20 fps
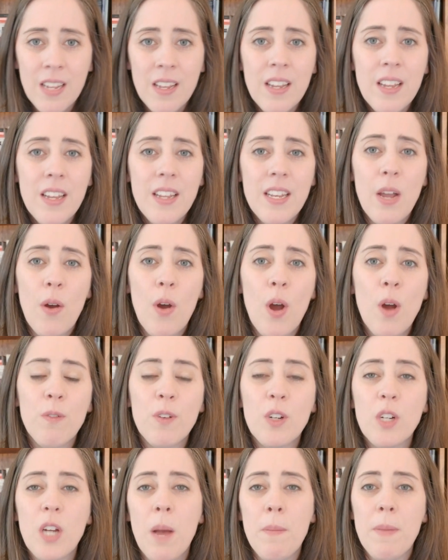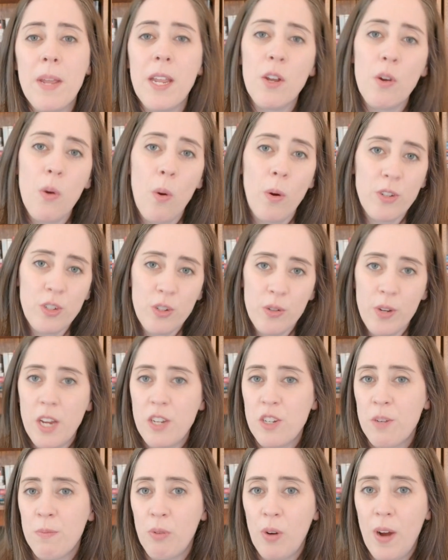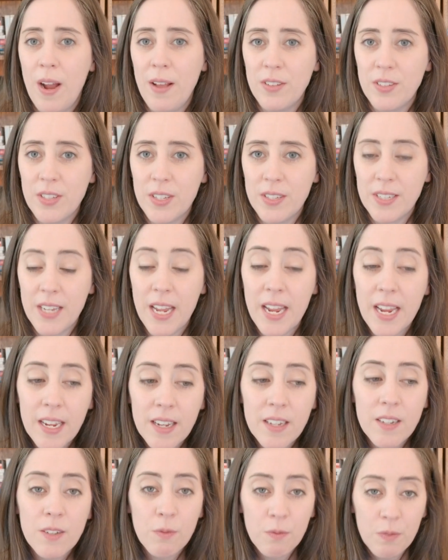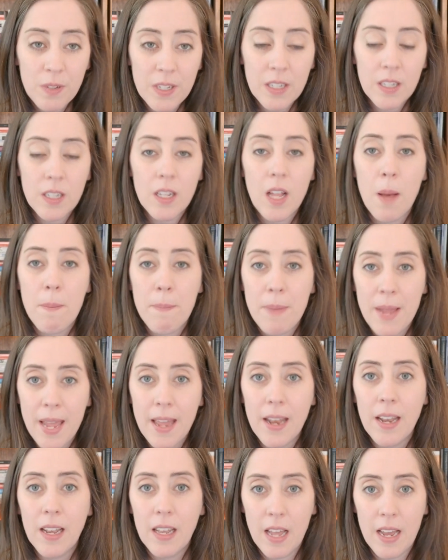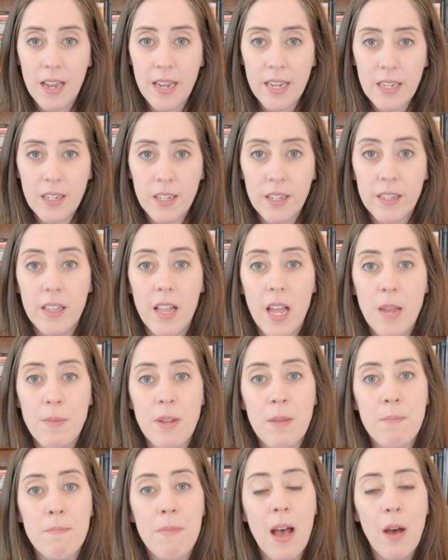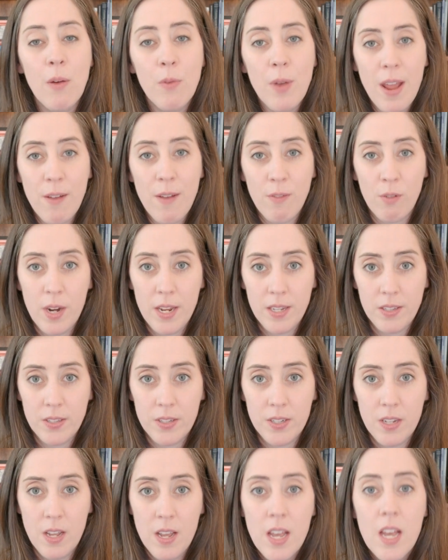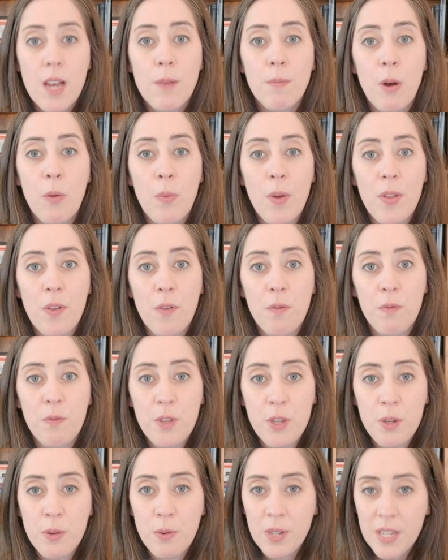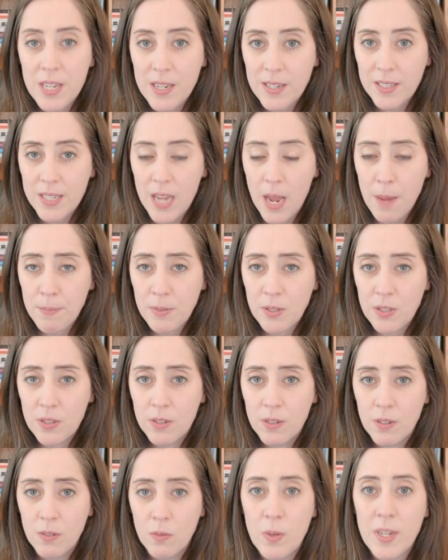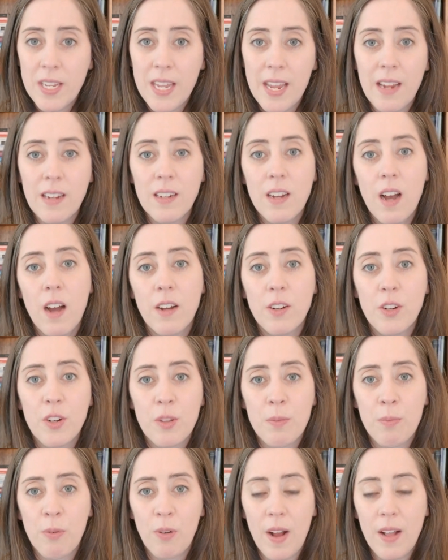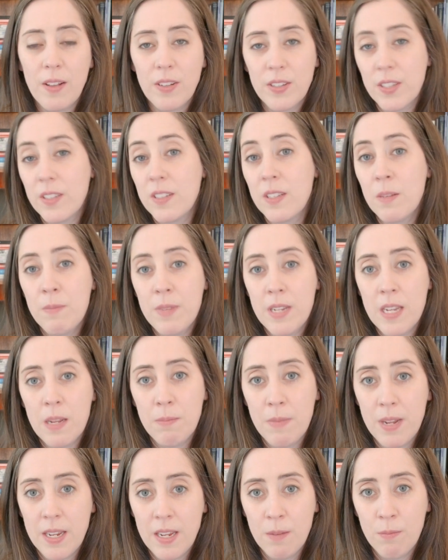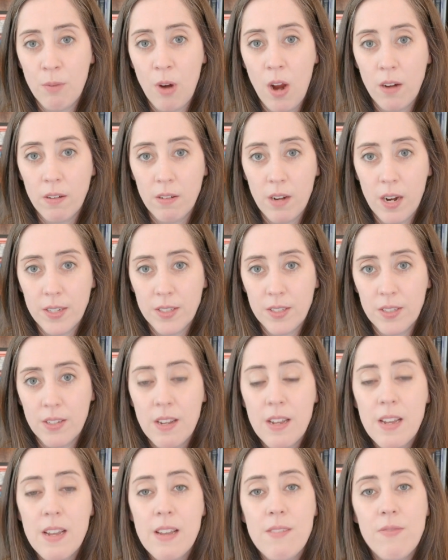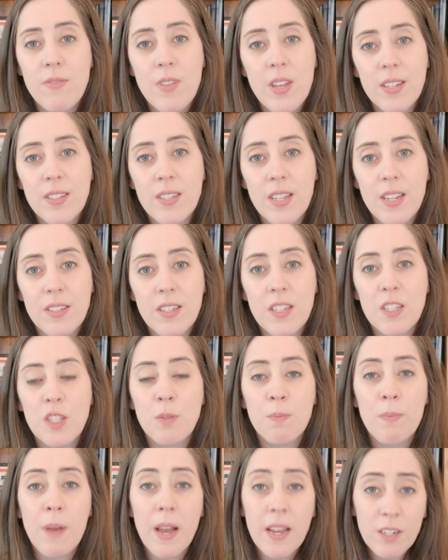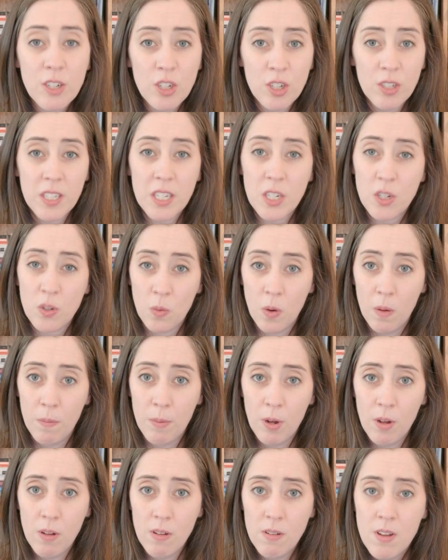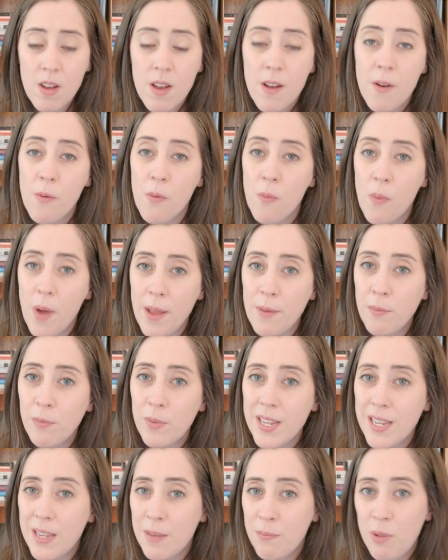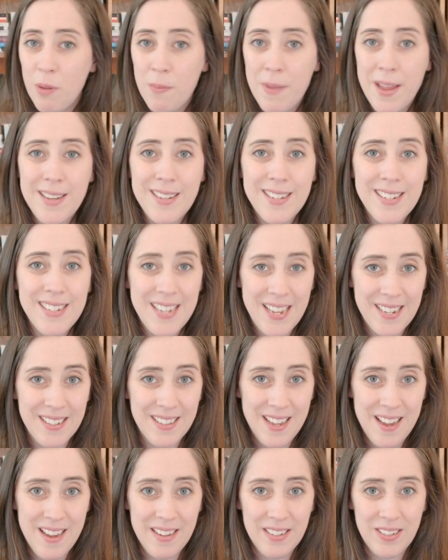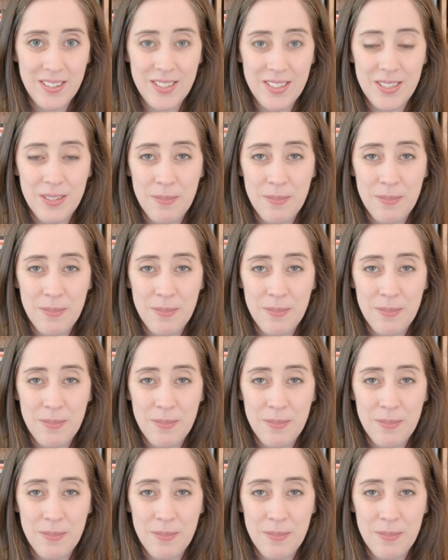Now, overcoming course creation paralysis can feel a bit like climbing Mount Everest, but with a few key steps, we can conquer the paralysis and begin making progress. This is especially doable when we implement deadlines.